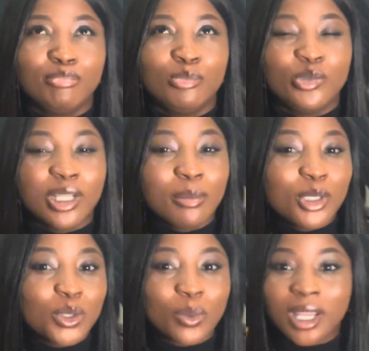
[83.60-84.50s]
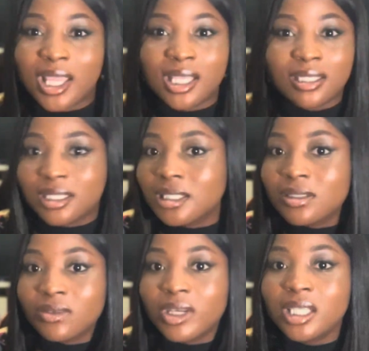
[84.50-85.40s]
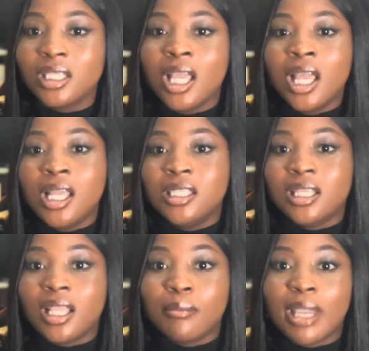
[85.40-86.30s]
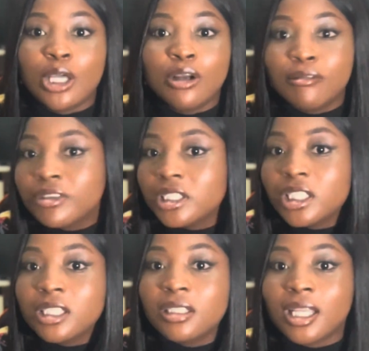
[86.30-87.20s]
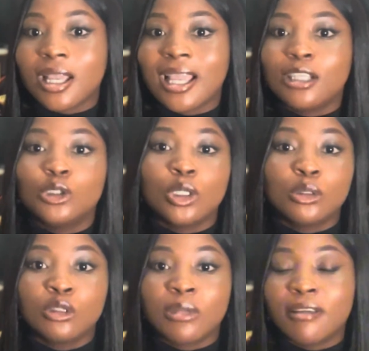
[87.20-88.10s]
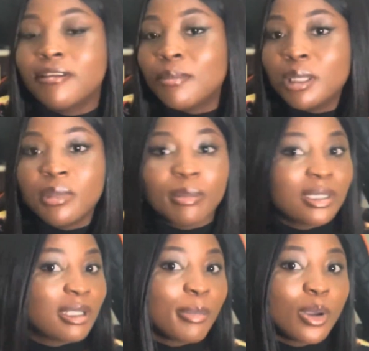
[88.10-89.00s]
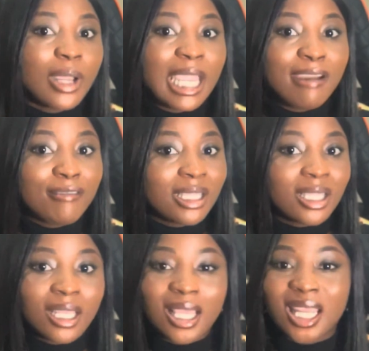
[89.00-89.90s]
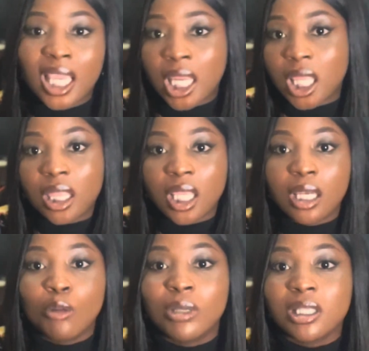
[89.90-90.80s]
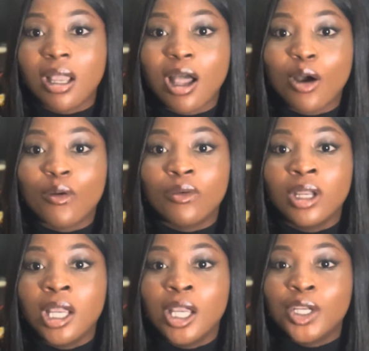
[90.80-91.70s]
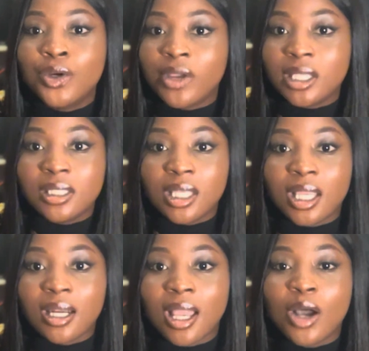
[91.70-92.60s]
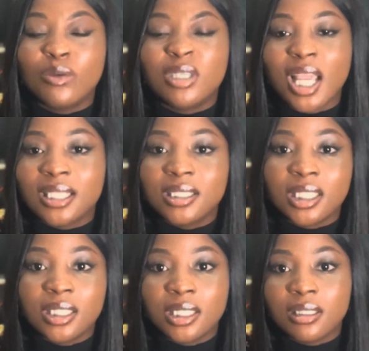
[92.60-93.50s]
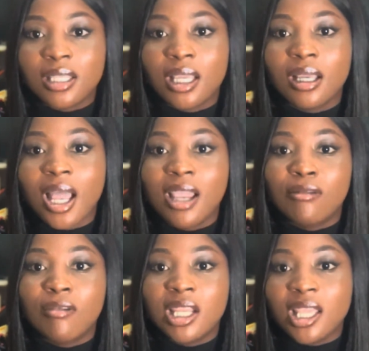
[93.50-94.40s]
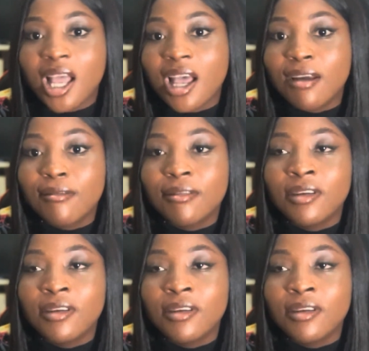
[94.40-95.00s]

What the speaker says: pretty much why I exist, right? They're like my confidant. Like, I can talk to my family members about everything and anything, no matter how crazy and how nasty it is. Like, I really have